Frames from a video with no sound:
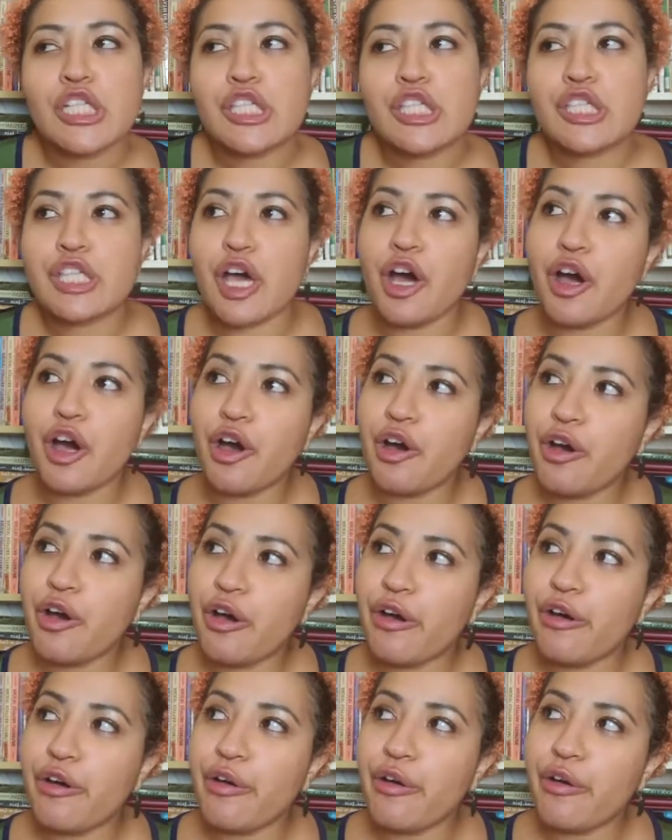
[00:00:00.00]

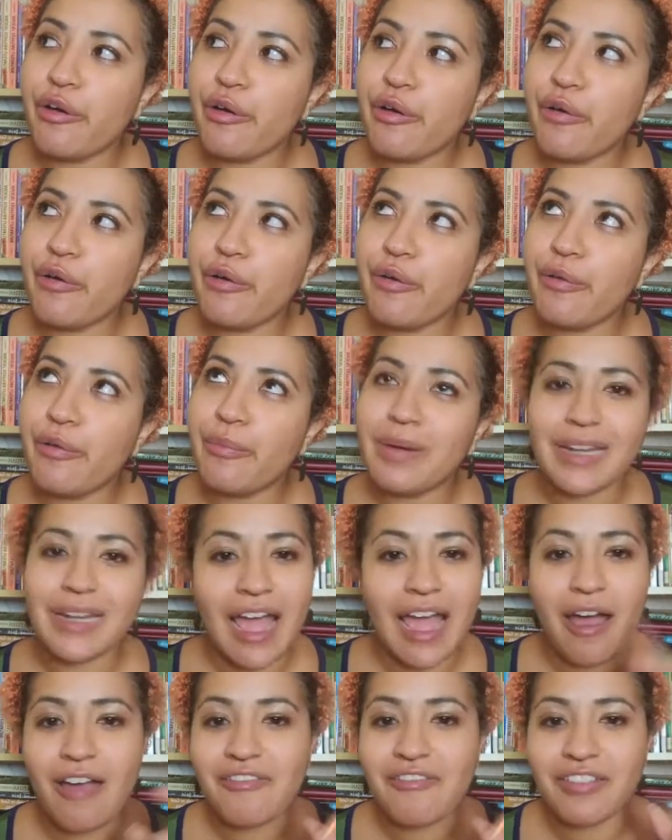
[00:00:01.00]
So, but
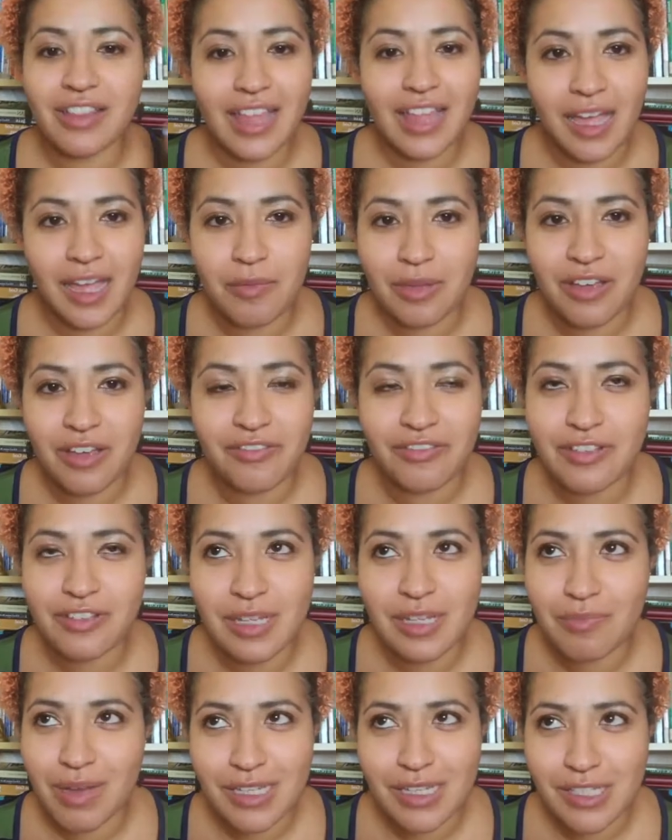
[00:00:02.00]
now I feel like I'm
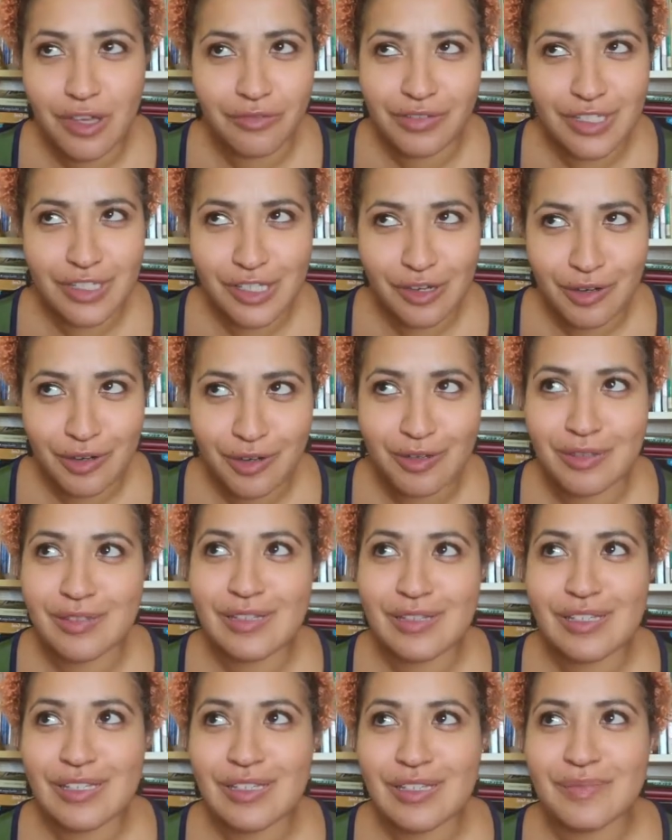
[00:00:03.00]
confusing myself in
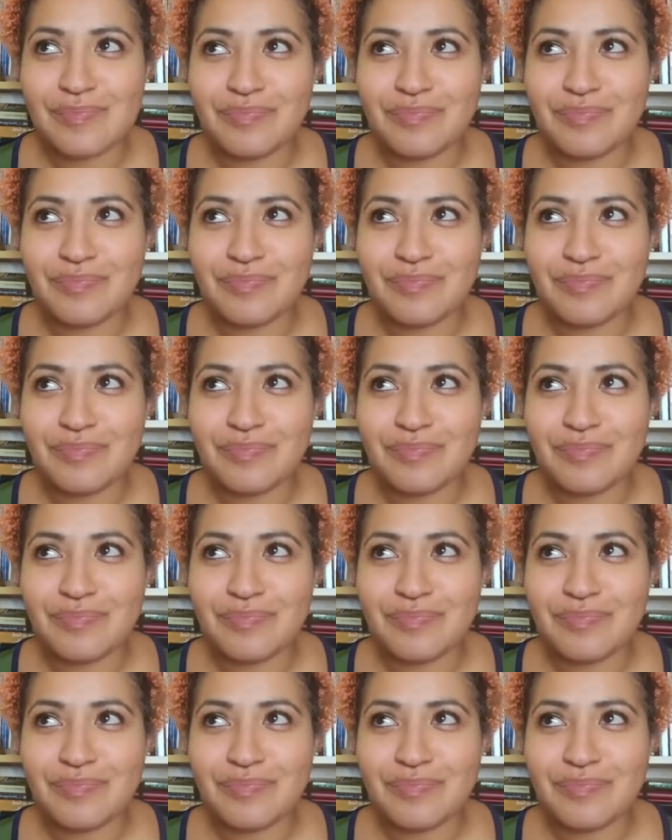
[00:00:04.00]
circles.